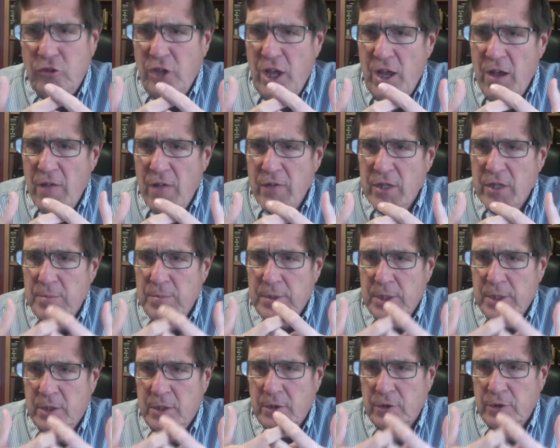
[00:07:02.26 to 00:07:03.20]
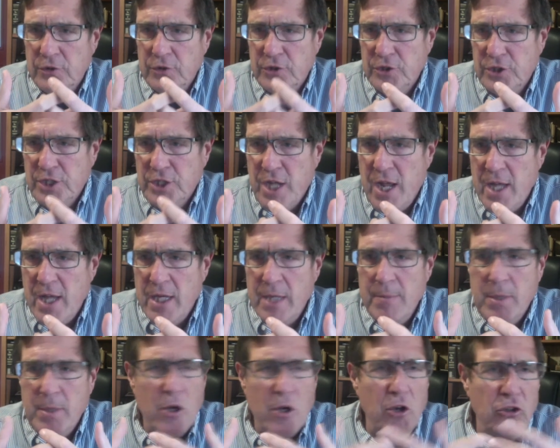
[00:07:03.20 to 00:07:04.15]
have in a particular society
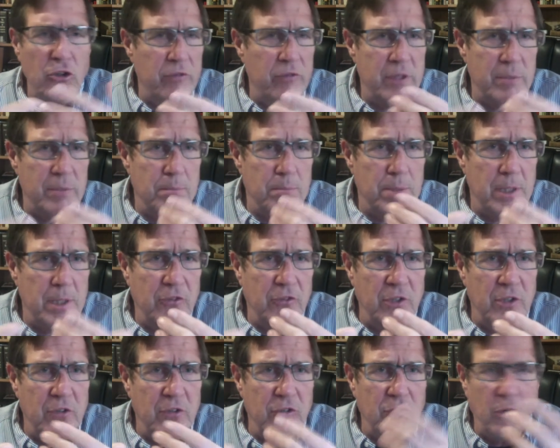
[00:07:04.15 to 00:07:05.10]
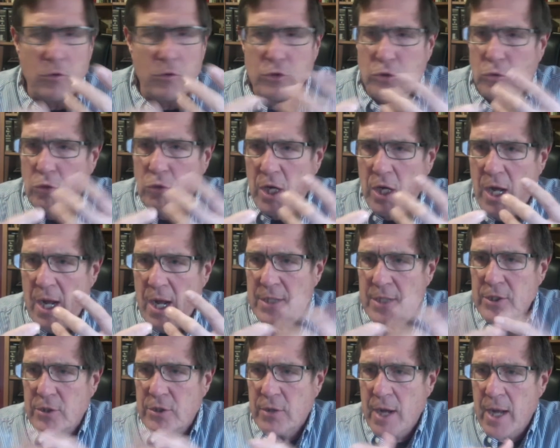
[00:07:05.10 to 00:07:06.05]
because of an implicit social
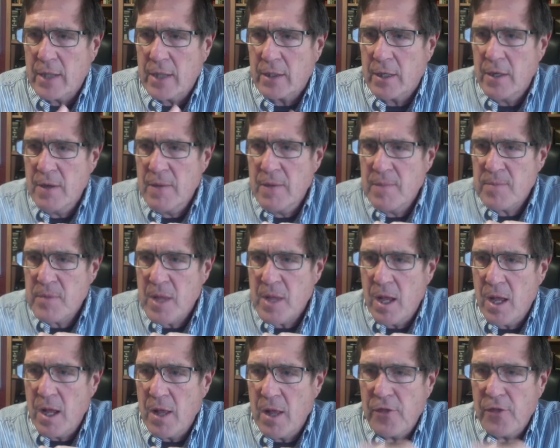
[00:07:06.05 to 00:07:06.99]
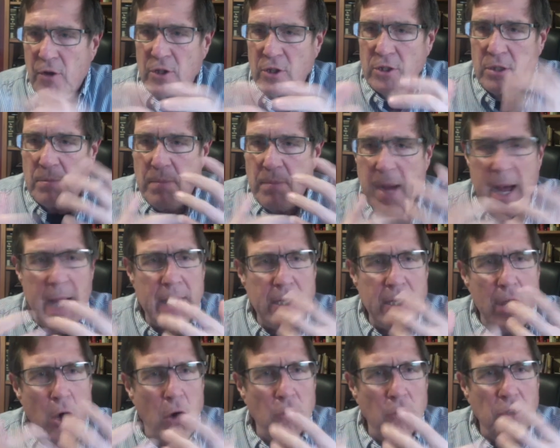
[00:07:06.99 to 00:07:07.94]
contract thought to
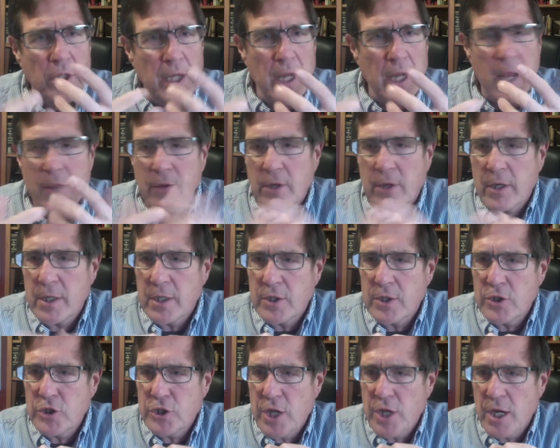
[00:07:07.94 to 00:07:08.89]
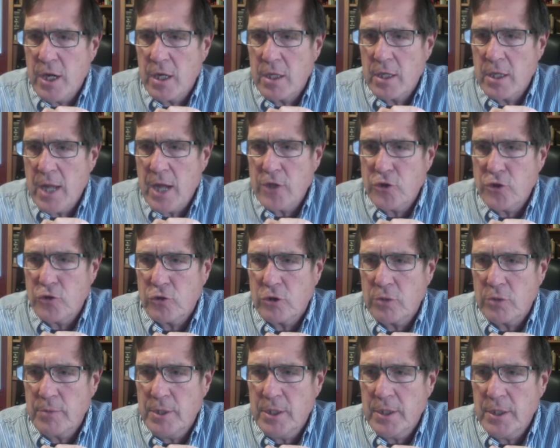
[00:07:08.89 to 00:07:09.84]
bind all together in a shared national
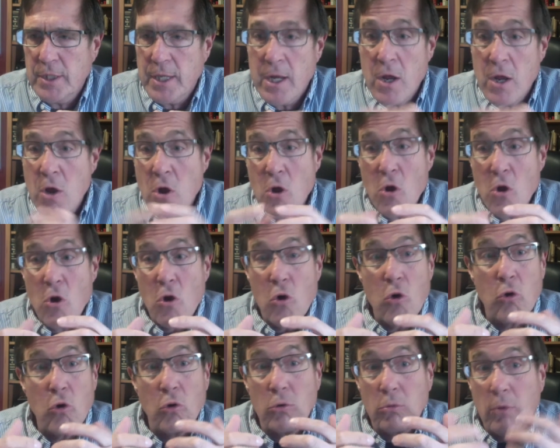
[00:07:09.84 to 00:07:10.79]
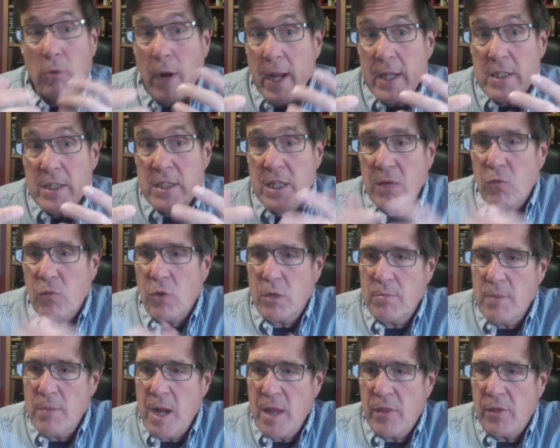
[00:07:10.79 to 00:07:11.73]
community, or rights that one
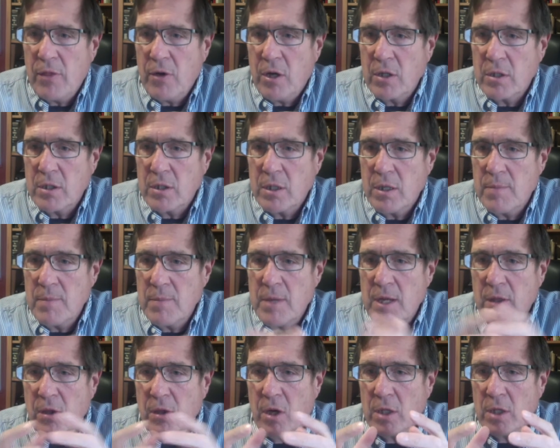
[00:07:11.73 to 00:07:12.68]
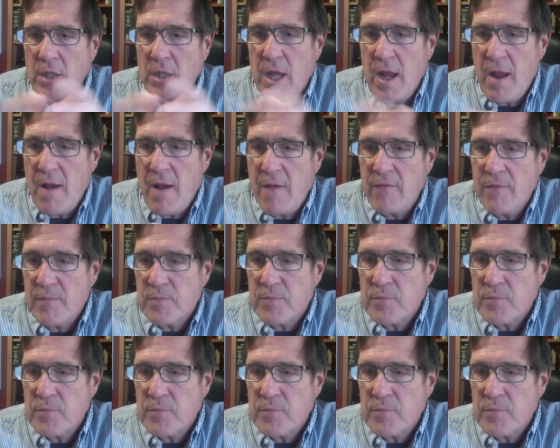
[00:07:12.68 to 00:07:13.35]
may be thought to have